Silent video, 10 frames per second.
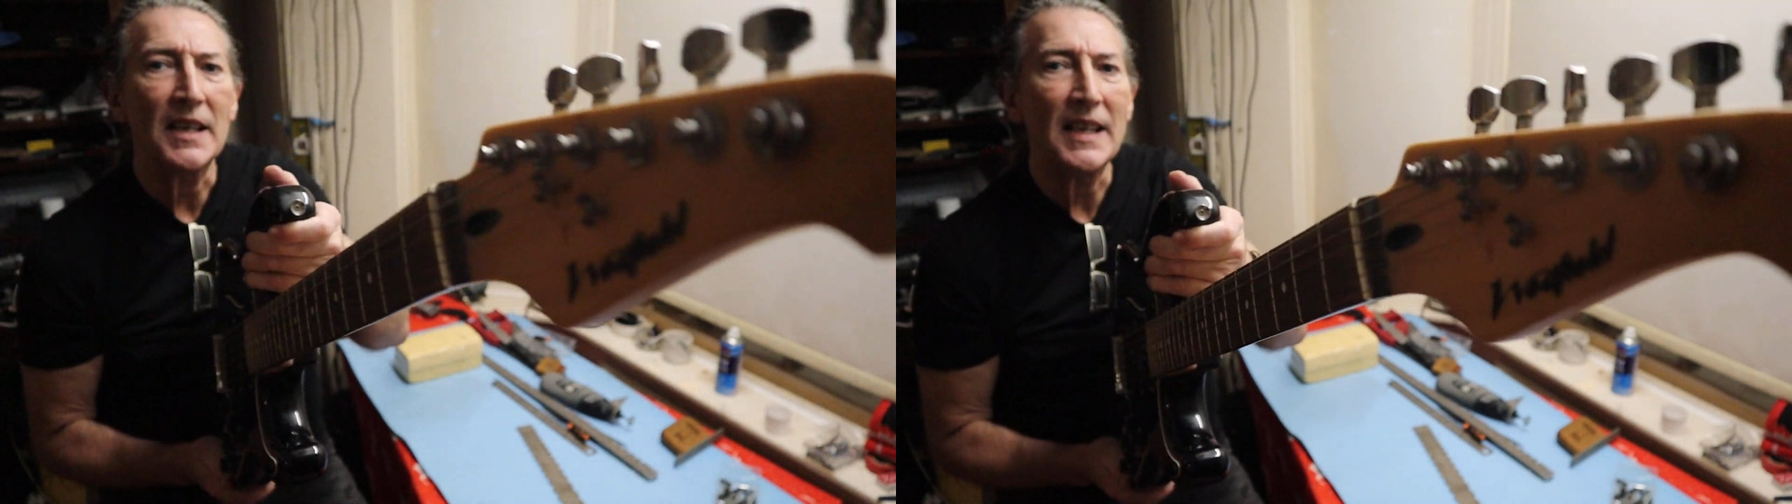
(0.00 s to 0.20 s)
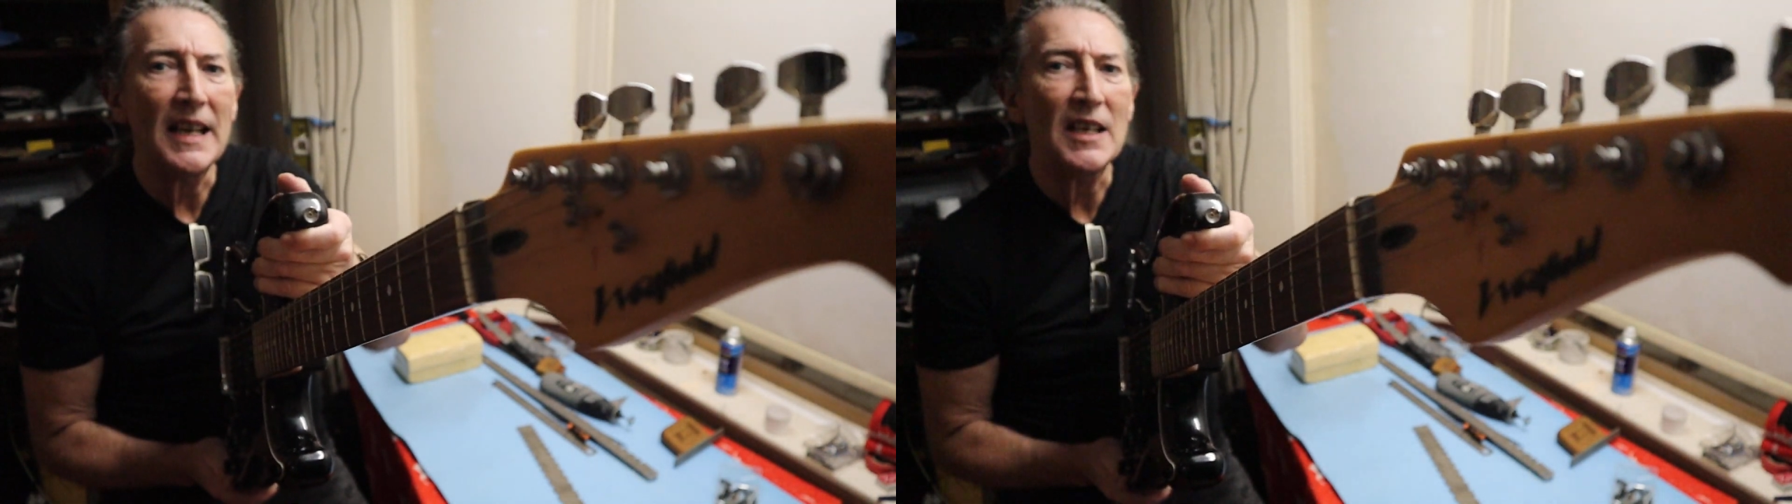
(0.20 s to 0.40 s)

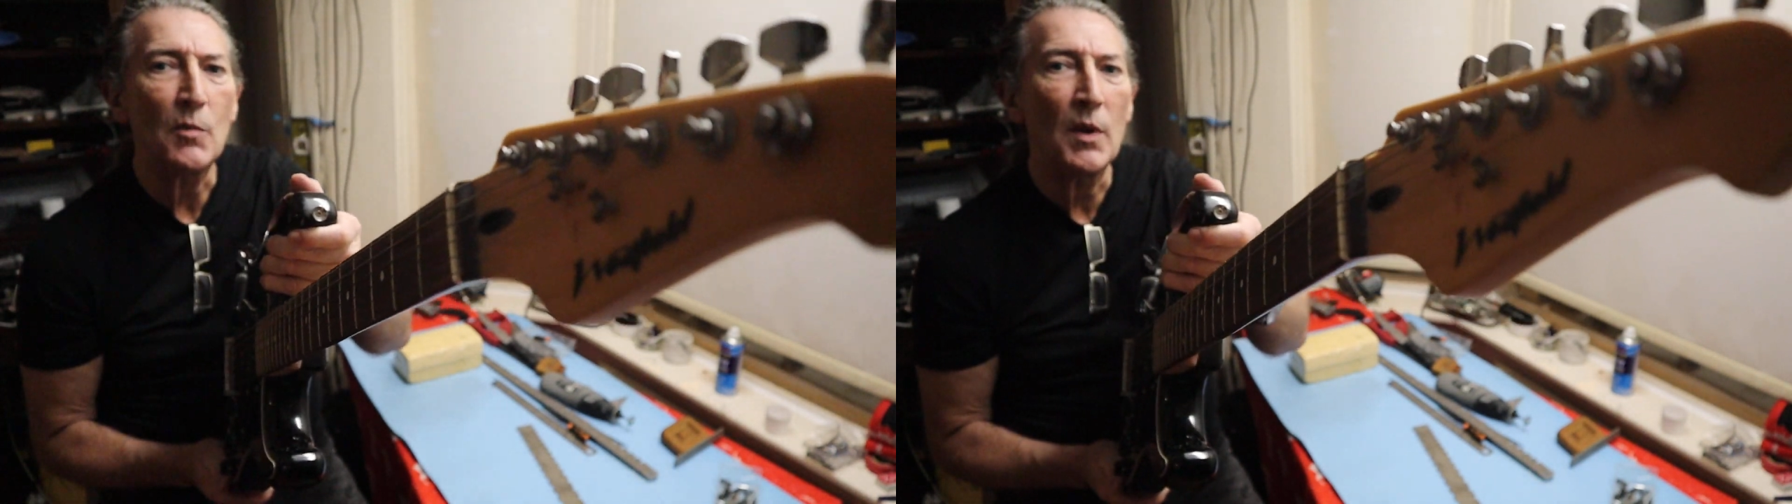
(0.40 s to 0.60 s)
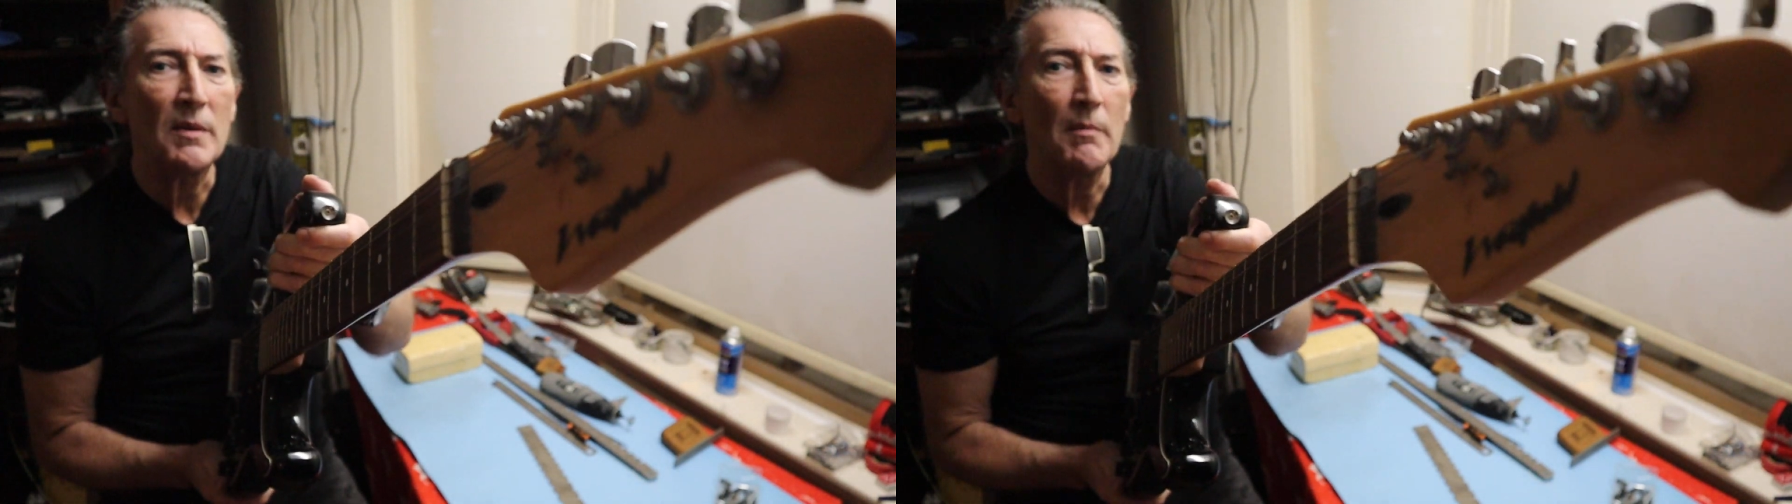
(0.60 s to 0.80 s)
as it
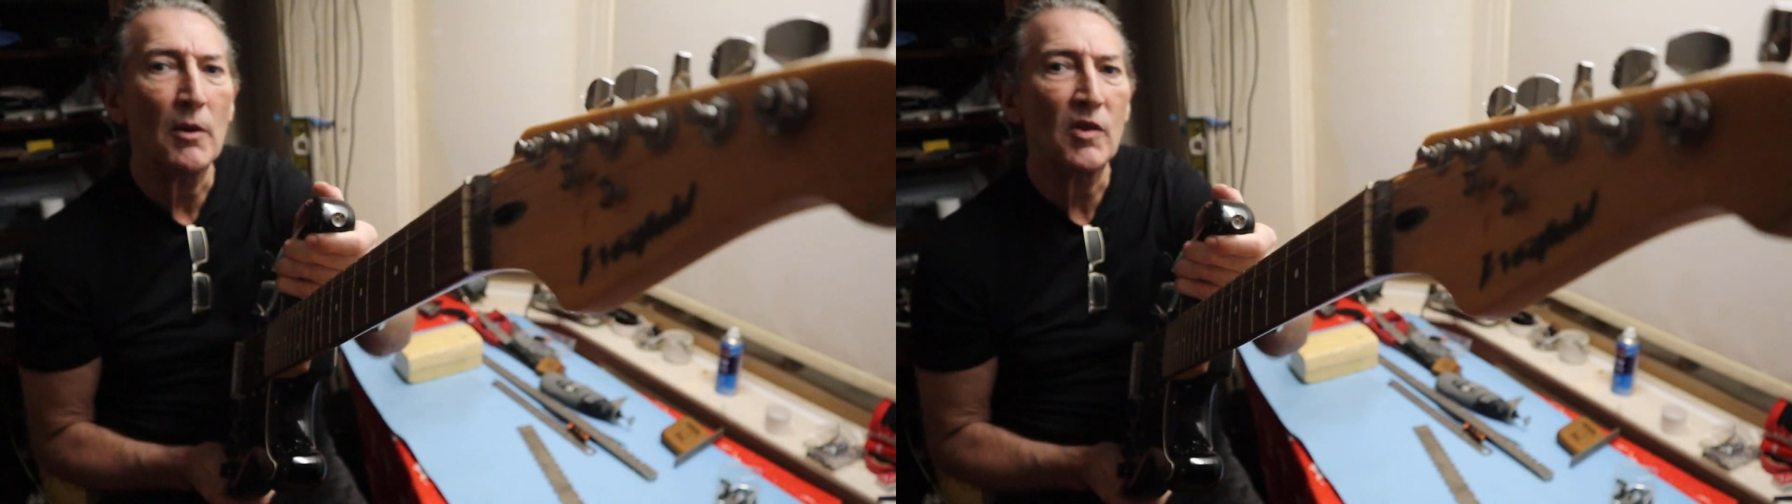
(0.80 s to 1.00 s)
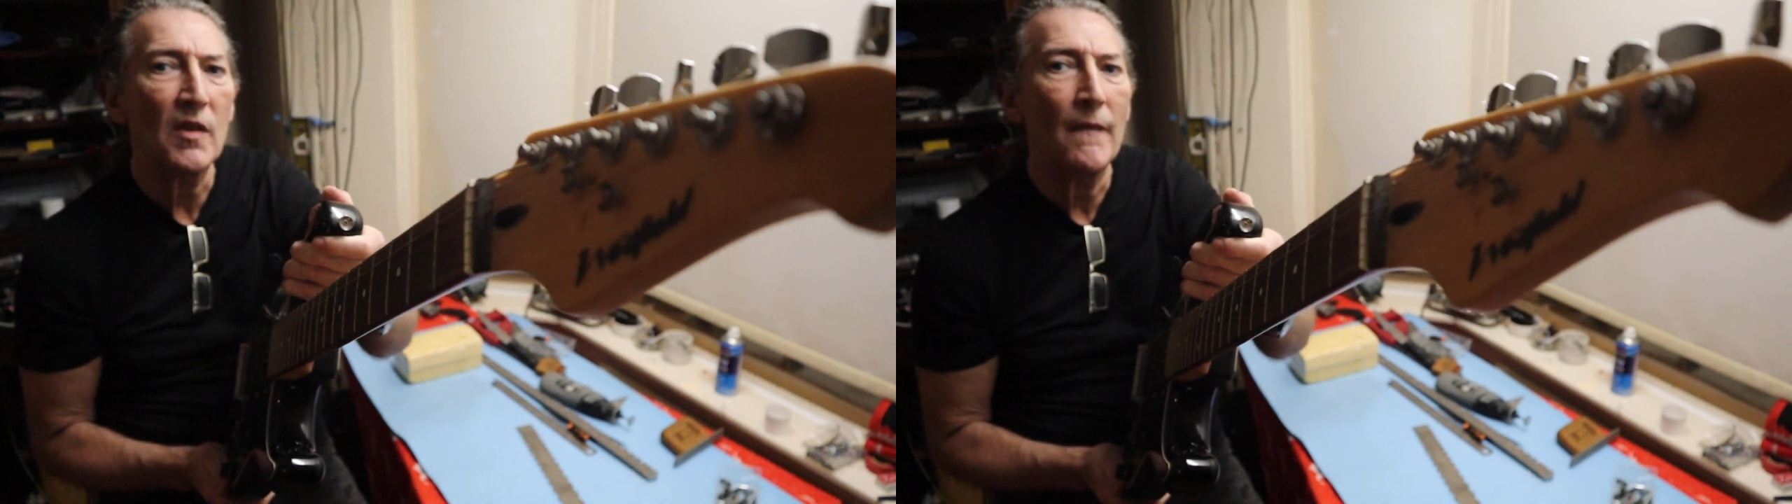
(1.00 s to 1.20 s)
is with
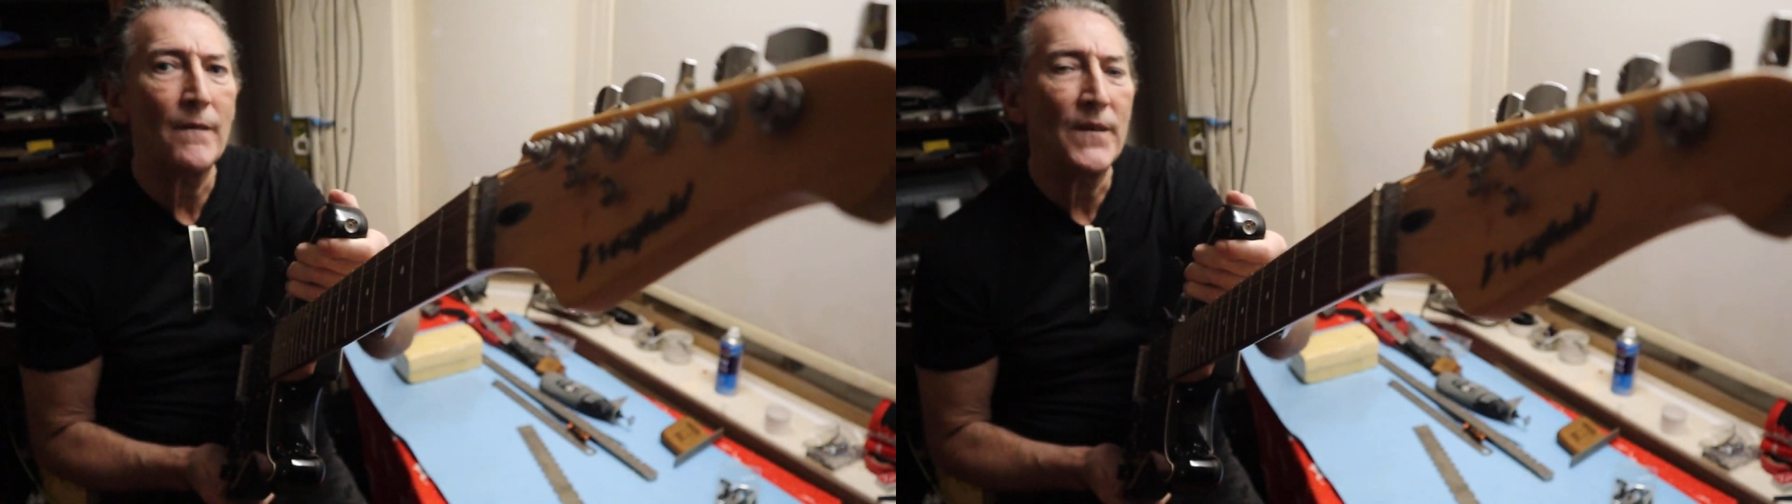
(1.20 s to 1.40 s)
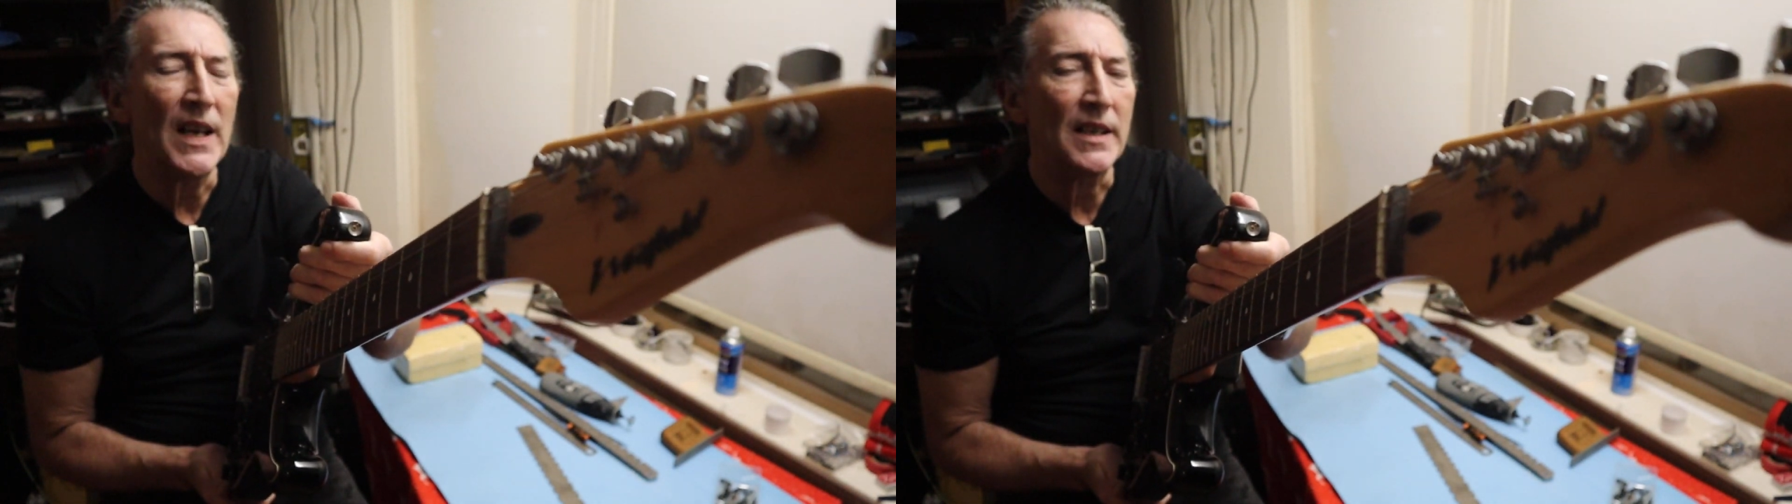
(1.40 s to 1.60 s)
most
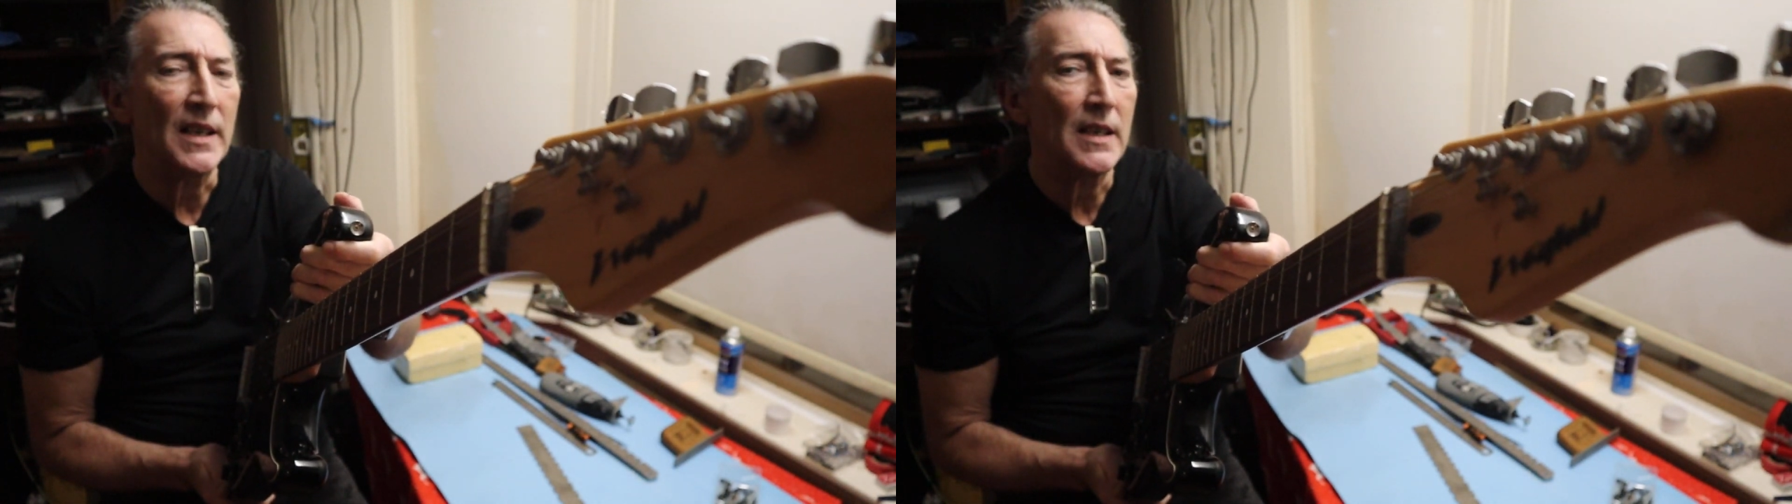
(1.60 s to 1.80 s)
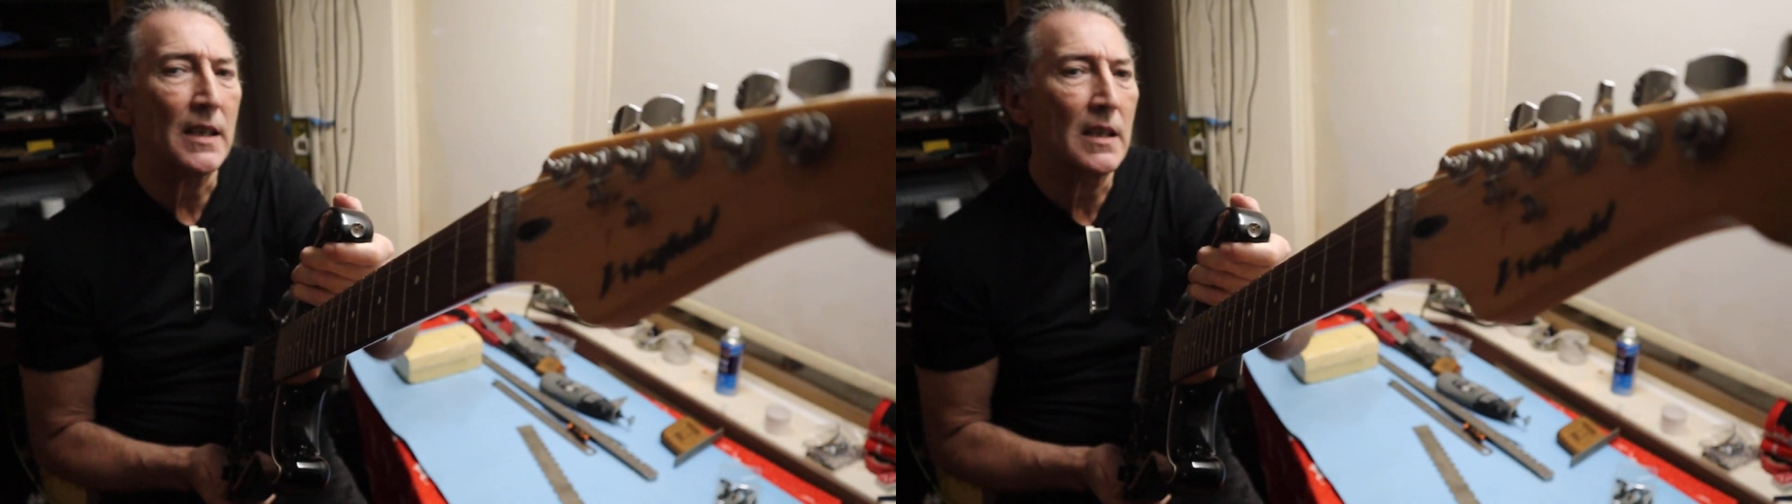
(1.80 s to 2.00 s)
Fender